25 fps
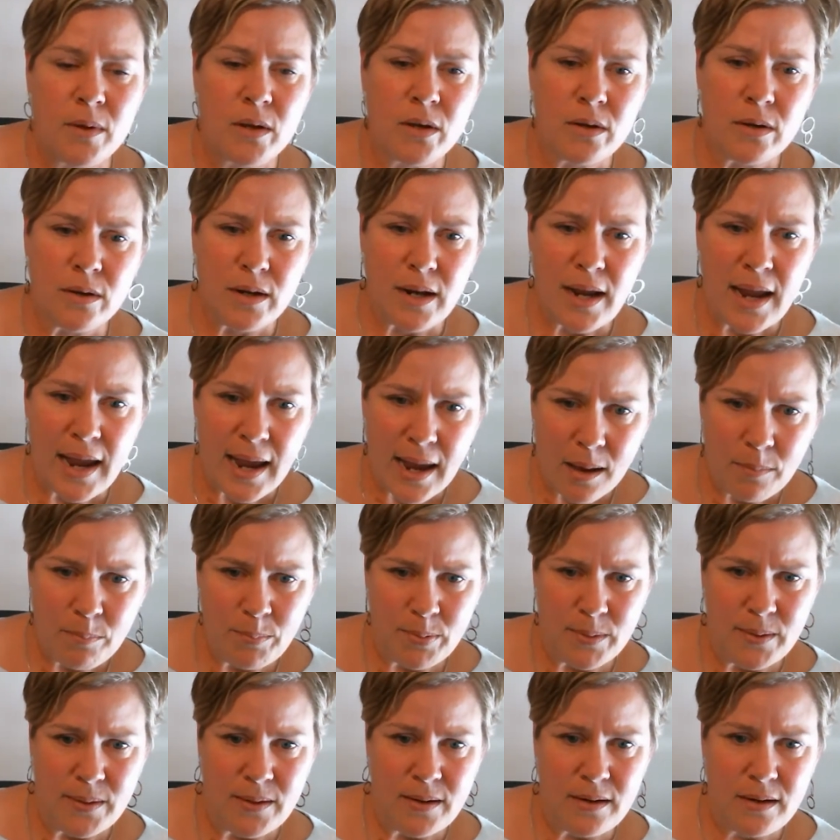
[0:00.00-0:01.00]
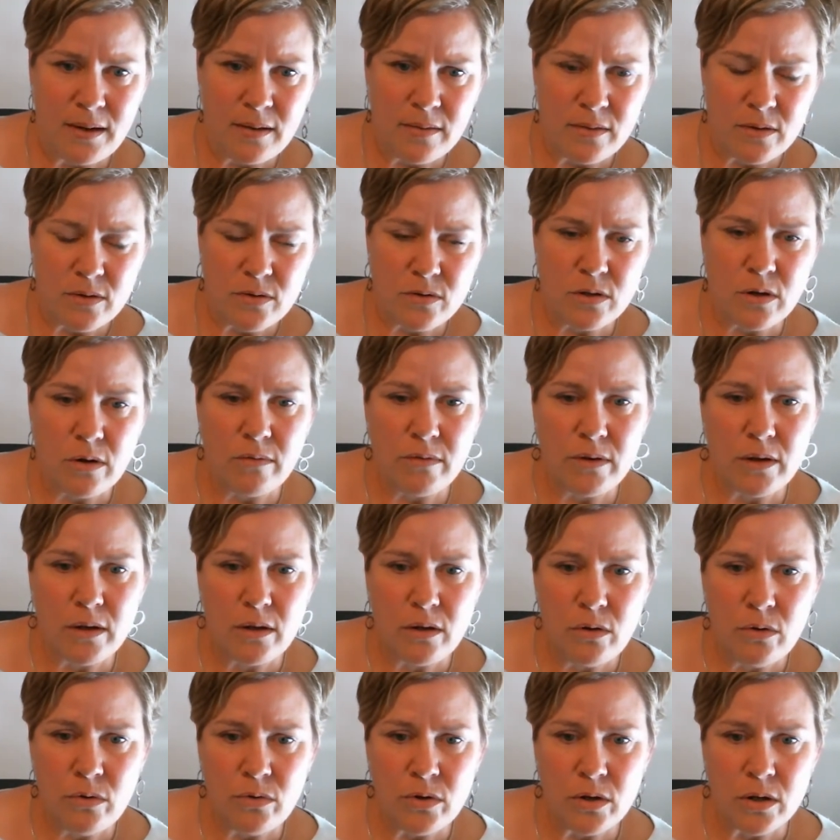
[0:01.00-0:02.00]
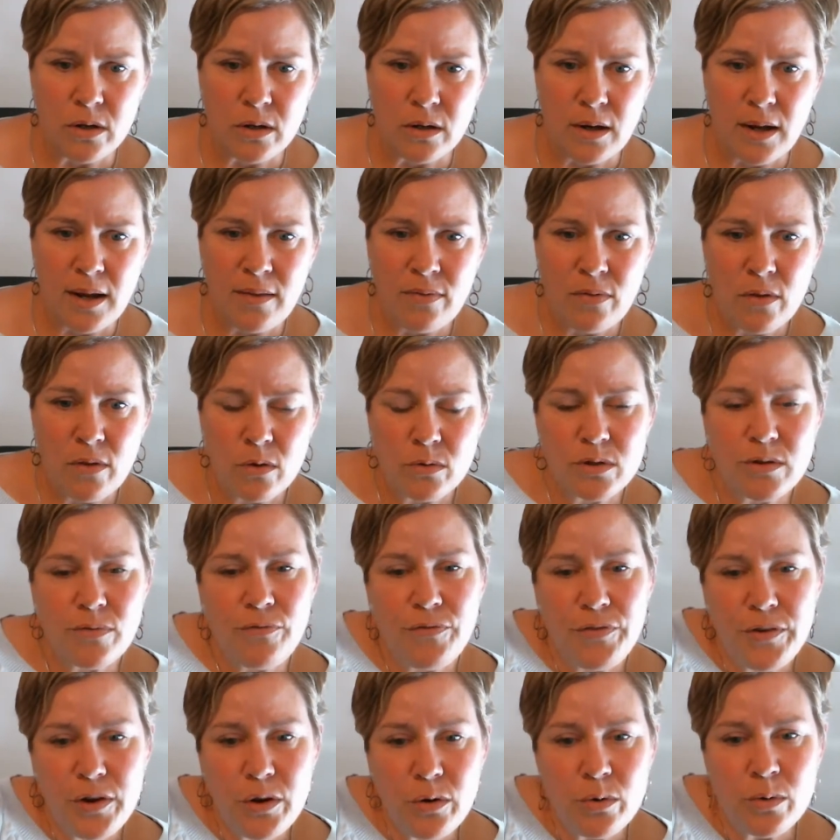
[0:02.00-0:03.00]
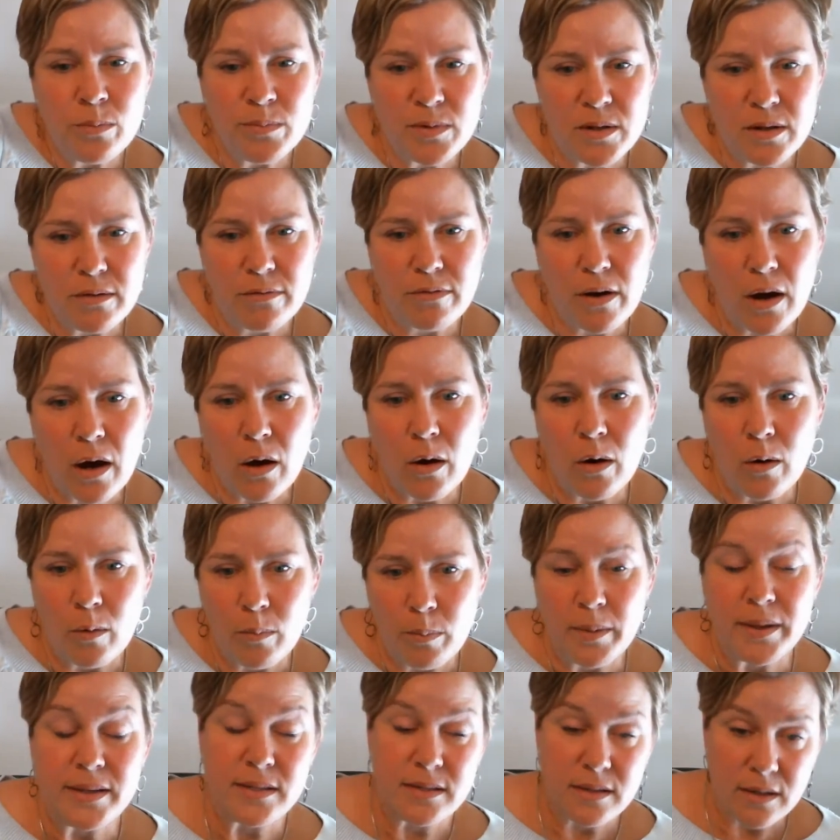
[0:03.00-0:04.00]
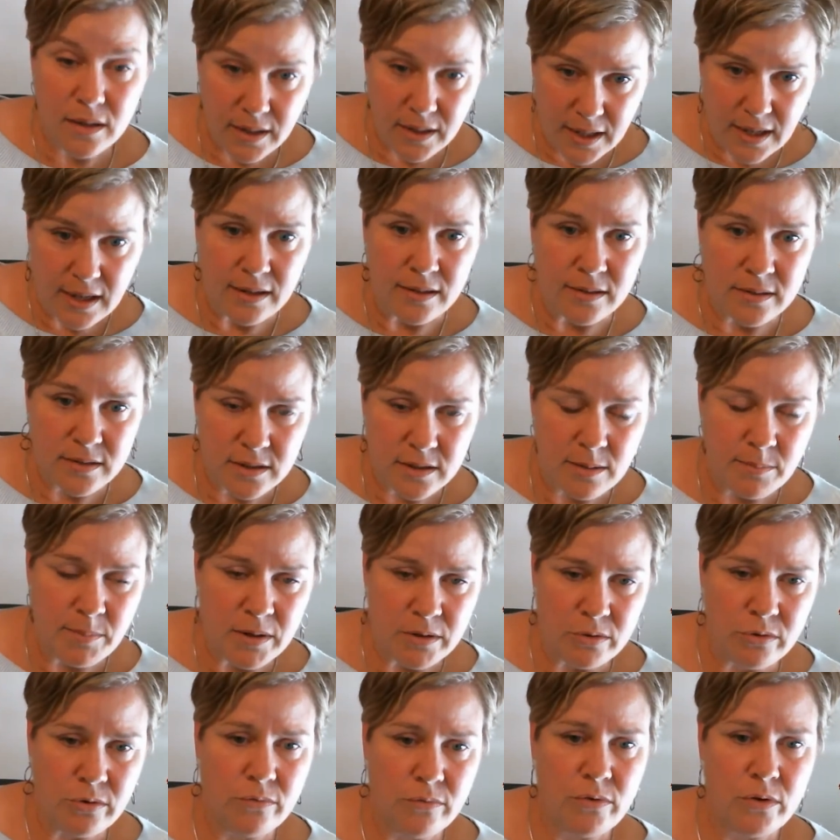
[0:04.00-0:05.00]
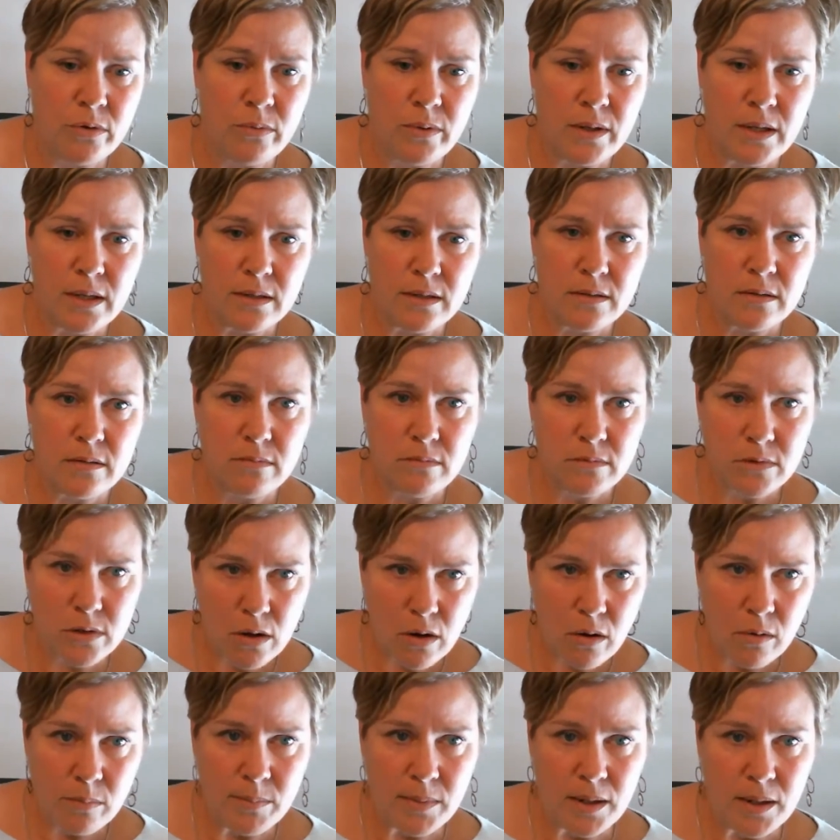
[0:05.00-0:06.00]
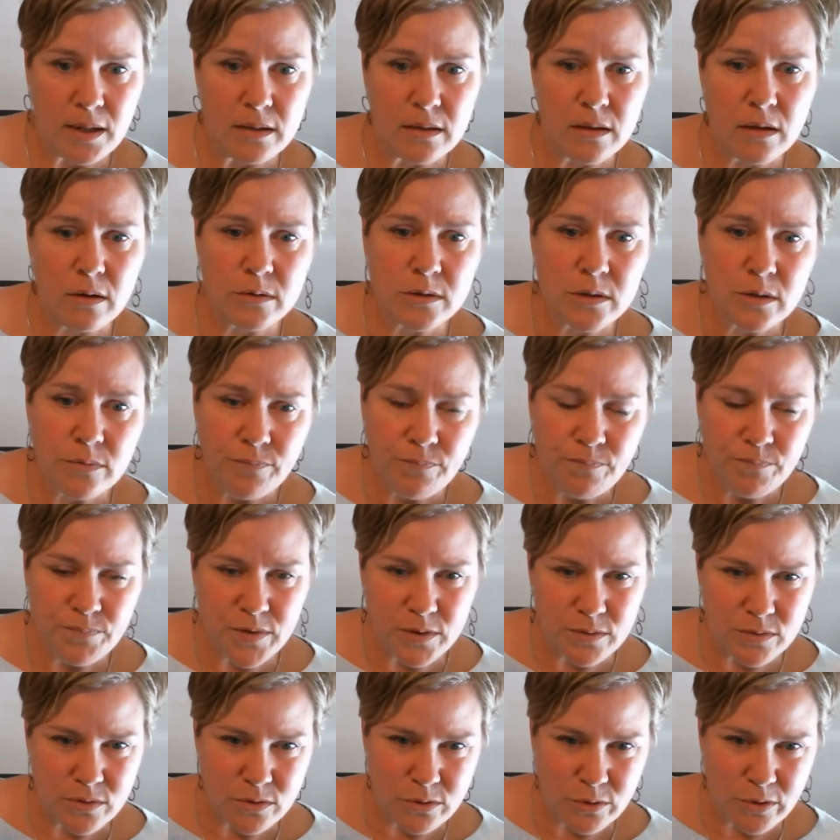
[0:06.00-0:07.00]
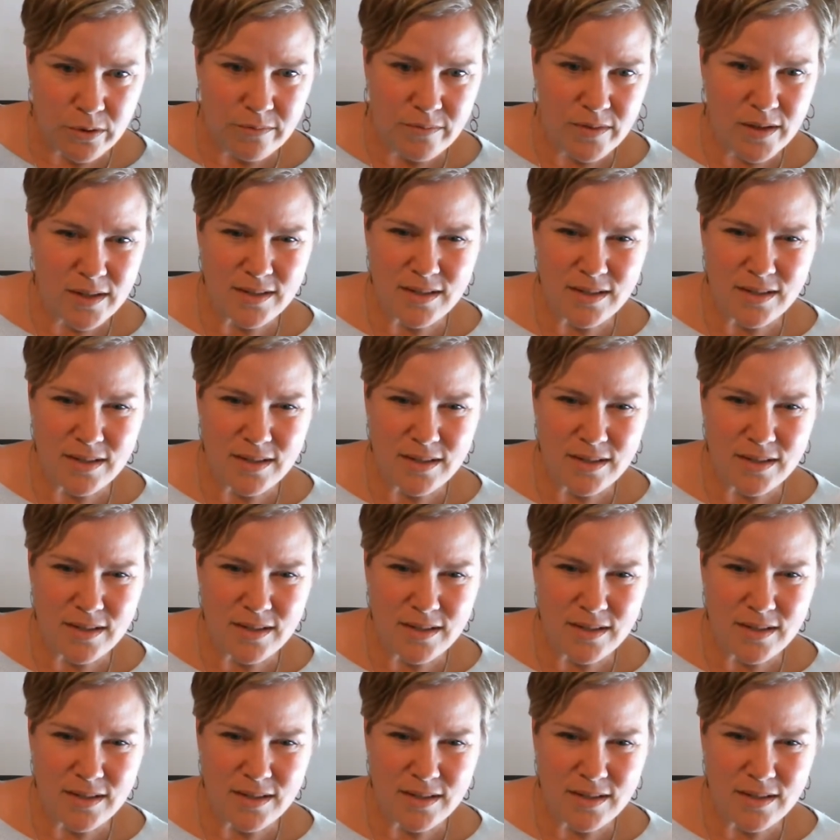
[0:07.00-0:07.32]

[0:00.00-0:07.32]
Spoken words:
could happen in the Soviet Union. And those fumes of hope, as some interviewees told me, they